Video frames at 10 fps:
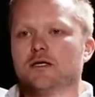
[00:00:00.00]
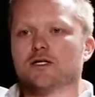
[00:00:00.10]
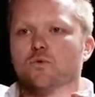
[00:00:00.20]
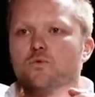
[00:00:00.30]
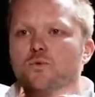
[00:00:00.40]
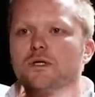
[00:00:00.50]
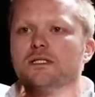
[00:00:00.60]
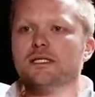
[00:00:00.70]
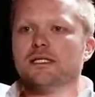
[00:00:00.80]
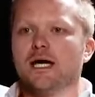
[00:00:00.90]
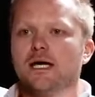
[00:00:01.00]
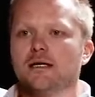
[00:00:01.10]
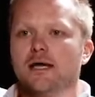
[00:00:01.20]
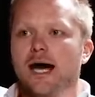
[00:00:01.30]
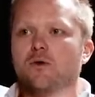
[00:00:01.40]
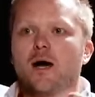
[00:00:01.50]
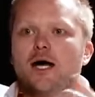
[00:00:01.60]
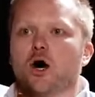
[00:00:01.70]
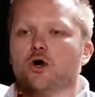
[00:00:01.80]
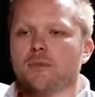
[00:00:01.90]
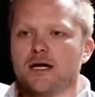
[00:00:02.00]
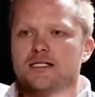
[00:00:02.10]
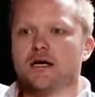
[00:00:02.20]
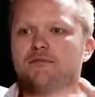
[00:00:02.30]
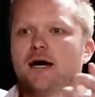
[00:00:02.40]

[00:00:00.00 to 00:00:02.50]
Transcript: to really get how do I own myself?